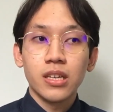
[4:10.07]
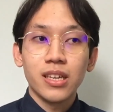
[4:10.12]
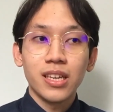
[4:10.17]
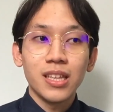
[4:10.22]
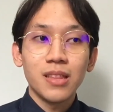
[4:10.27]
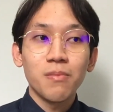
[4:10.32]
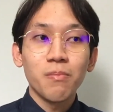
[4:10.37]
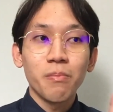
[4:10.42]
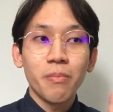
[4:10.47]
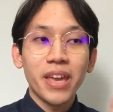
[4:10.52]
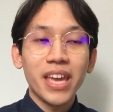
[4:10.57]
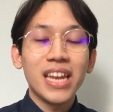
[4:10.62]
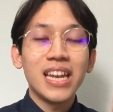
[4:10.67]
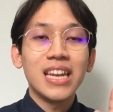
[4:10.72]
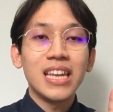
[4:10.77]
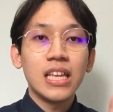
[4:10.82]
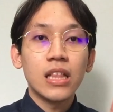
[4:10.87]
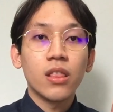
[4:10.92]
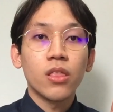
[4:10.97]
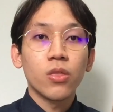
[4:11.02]
it may
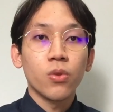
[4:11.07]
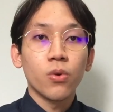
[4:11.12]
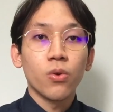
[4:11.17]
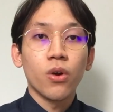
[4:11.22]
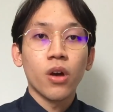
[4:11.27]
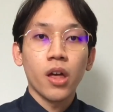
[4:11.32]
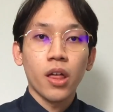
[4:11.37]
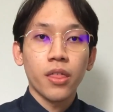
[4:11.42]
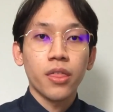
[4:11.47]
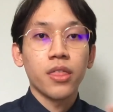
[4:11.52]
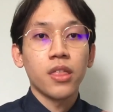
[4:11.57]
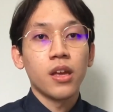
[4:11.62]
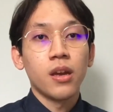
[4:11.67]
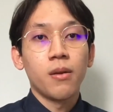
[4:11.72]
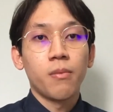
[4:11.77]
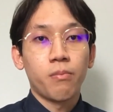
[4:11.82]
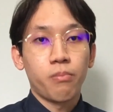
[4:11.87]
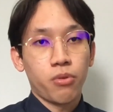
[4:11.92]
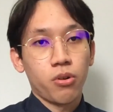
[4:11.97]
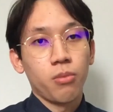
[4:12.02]
lead to health
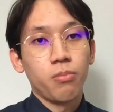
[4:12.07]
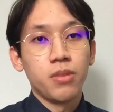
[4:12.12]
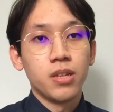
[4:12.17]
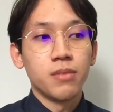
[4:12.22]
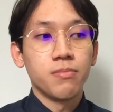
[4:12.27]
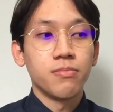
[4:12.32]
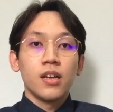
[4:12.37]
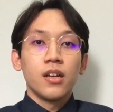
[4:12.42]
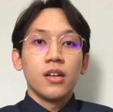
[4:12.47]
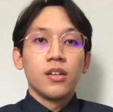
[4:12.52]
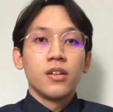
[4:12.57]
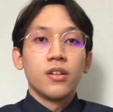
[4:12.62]
problems.